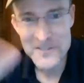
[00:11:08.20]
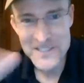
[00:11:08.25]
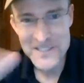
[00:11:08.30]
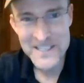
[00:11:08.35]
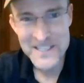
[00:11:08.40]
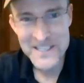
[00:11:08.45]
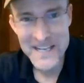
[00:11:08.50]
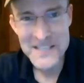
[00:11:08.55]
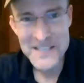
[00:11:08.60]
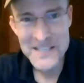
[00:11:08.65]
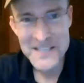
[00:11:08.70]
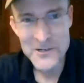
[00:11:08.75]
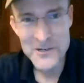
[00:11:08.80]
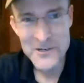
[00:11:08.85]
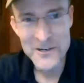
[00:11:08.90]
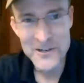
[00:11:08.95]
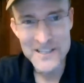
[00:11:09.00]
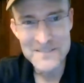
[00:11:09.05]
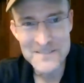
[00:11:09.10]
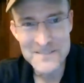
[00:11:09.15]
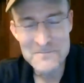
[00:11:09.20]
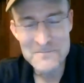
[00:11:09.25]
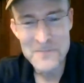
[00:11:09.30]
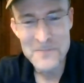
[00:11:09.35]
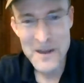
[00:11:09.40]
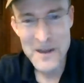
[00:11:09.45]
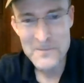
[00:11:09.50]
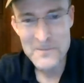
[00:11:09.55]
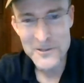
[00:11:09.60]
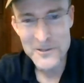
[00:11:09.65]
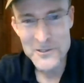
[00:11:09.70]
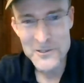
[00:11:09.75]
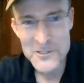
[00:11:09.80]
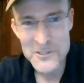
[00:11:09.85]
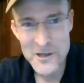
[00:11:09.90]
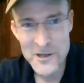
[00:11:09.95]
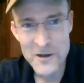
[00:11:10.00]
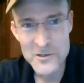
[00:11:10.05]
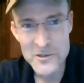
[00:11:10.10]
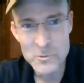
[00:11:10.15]
today's current popular
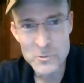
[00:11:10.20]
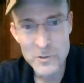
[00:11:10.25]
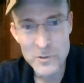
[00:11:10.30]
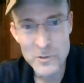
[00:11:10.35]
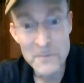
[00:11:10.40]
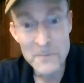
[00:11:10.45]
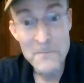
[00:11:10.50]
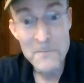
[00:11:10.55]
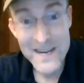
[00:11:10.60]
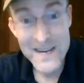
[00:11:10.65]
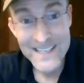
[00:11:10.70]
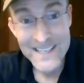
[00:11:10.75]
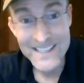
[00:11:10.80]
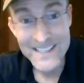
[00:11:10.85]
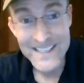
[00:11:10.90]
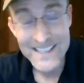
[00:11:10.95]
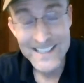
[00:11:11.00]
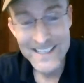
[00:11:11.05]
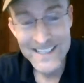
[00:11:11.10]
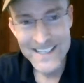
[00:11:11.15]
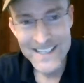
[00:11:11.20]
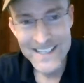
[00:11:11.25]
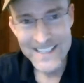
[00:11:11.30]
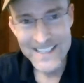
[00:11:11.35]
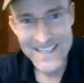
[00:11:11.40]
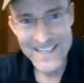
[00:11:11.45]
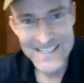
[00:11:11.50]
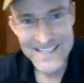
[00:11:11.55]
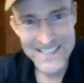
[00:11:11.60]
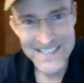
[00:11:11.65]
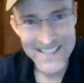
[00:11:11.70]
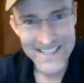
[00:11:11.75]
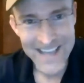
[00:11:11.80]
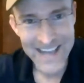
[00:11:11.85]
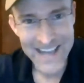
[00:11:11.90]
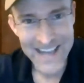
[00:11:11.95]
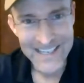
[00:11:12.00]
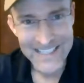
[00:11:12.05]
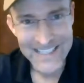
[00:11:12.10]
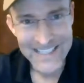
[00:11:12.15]
songs will make it into
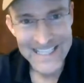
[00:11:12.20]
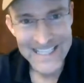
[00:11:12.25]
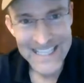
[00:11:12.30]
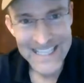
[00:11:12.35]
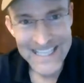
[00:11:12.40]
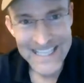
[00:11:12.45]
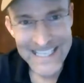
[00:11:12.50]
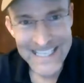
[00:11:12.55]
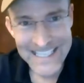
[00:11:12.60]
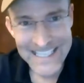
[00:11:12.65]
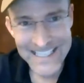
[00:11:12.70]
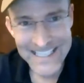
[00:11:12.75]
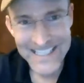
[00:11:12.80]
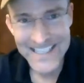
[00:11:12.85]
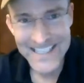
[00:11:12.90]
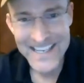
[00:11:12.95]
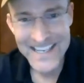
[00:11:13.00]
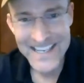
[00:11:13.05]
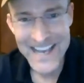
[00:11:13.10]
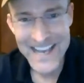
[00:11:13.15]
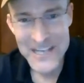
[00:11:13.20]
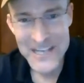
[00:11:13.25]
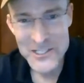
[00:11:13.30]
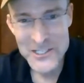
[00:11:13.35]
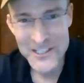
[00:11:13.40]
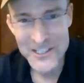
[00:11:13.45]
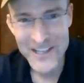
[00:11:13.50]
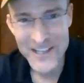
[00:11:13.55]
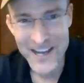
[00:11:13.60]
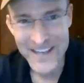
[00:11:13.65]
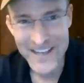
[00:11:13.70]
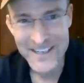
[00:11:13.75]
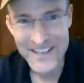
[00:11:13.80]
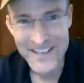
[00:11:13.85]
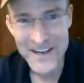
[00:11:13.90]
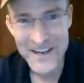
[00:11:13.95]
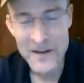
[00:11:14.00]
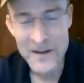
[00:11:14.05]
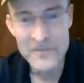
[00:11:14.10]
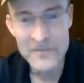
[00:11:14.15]
that elite echelon
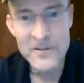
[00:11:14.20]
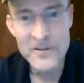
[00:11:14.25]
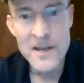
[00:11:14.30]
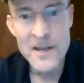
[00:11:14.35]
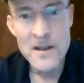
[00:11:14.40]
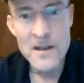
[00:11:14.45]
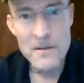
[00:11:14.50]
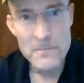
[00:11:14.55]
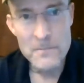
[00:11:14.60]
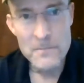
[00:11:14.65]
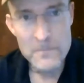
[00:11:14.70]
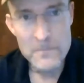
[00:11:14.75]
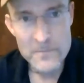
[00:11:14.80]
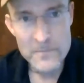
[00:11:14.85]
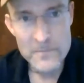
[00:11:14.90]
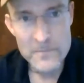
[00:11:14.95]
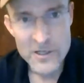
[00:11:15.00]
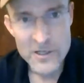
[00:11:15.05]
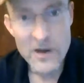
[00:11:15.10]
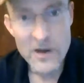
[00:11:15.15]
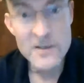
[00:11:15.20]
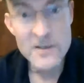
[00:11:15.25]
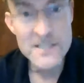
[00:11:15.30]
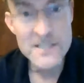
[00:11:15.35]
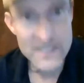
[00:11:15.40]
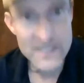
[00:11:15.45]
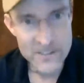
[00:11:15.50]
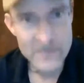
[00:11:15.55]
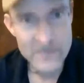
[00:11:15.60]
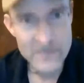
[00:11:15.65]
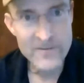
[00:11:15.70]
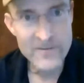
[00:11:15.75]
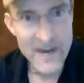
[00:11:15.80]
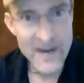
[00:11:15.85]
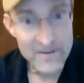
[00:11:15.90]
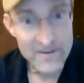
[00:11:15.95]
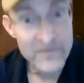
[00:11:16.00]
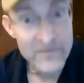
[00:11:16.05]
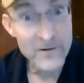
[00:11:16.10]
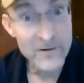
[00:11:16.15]
of songs that
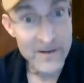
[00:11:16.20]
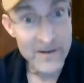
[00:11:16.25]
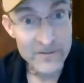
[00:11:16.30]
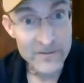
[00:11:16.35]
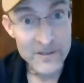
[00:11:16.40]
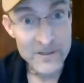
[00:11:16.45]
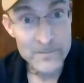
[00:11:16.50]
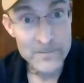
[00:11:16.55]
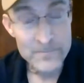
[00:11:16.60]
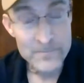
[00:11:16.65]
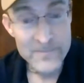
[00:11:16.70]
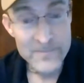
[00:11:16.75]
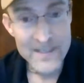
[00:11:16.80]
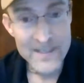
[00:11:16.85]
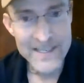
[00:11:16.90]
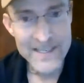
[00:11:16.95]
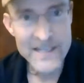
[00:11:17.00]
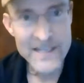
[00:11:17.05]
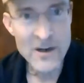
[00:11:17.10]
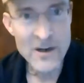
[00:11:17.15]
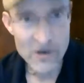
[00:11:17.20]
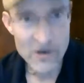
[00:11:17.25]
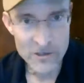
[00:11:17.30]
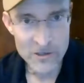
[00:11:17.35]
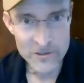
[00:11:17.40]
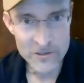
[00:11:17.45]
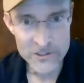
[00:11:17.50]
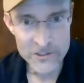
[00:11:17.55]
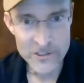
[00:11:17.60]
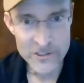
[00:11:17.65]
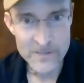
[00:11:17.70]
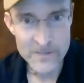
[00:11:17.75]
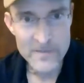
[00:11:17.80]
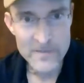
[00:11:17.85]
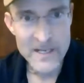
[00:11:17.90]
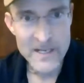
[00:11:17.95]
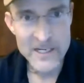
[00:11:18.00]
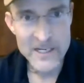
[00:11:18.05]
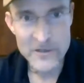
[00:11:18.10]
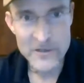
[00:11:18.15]
survive forever in our culture.
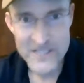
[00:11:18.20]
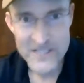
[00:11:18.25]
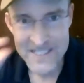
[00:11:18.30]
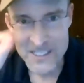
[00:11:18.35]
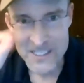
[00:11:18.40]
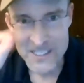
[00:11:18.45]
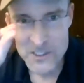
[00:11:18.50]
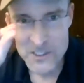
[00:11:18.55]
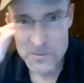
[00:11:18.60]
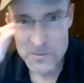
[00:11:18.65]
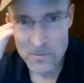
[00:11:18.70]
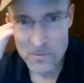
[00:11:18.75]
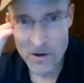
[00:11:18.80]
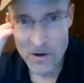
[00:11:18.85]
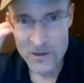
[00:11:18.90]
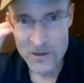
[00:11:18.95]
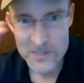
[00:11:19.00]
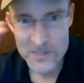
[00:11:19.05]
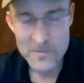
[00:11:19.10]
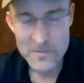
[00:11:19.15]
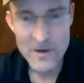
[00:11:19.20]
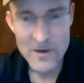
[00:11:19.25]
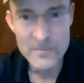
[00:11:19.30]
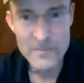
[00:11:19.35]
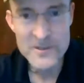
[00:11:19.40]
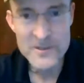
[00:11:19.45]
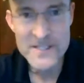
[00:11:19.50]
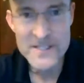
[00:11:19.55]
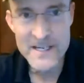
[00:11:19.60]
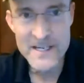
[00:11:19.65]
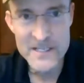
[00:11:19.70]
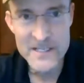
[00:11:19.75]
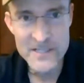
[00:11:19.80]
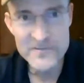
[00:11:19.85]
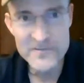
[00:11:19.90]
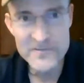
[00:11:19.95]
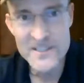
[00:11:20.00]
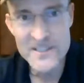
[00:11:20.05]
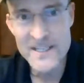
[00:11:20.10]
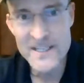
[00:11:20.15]
Just a small percentage
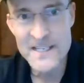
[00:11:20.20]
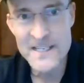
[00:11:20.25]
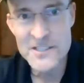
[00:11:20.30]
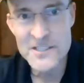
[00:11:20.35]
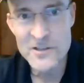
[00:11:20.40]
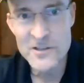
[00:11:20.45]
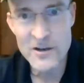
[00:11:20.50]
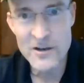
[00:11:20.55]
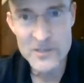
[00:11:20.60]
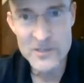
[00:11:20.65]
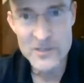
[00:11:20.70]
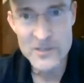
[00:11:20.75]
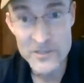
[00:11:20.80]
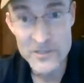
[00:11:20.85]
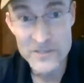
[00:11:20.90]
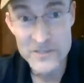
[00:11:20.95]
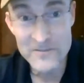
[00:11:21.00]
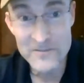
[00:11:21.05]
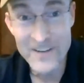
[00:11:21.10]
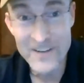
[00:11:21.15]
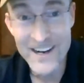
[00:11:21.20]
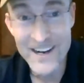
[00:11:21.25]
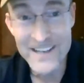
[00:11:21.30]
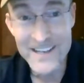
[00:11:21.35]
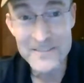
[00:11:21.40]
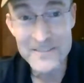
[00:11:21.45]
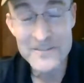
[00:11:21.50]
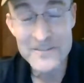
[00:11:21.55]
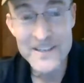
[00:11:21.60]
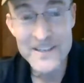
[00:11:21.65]
of today's songs will survive.